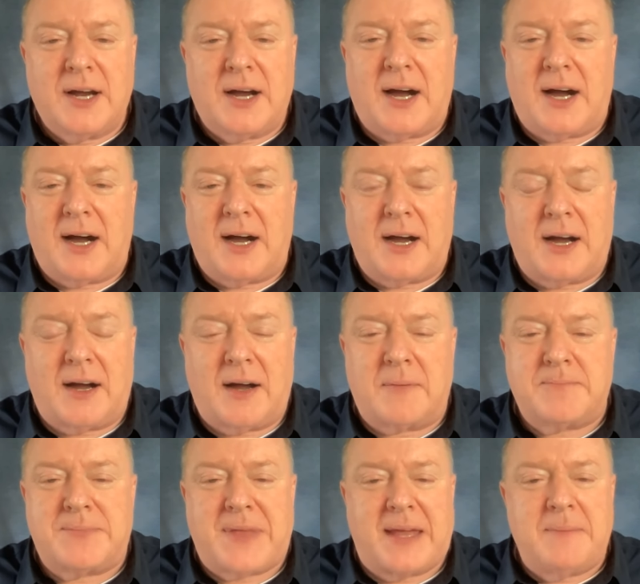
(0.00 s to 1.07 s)

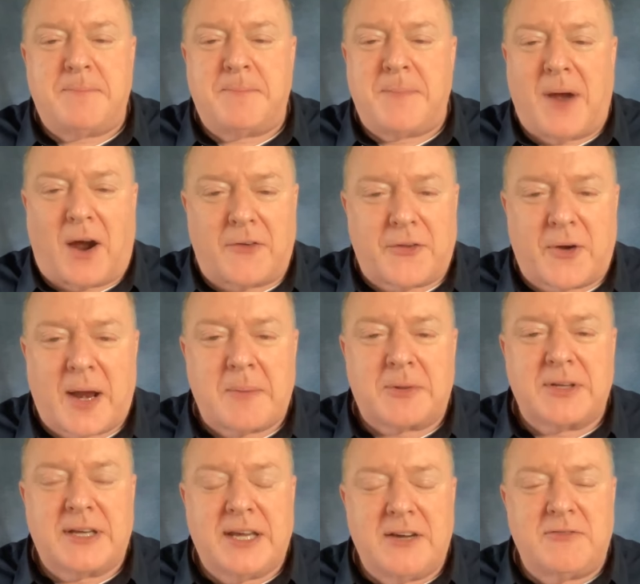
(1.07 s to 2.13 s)
They're able
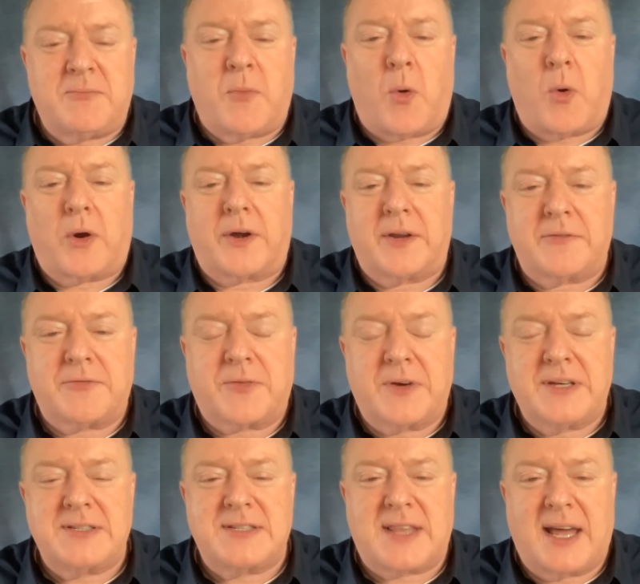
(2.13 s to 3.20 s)
to give more, and it
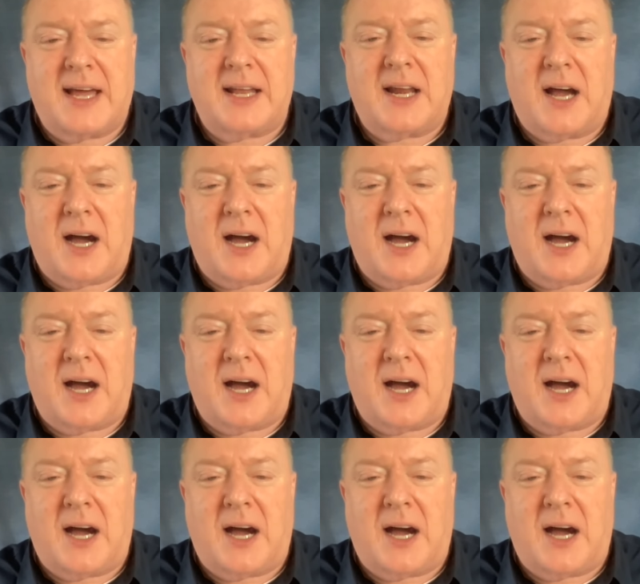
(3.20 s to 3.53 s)
frees that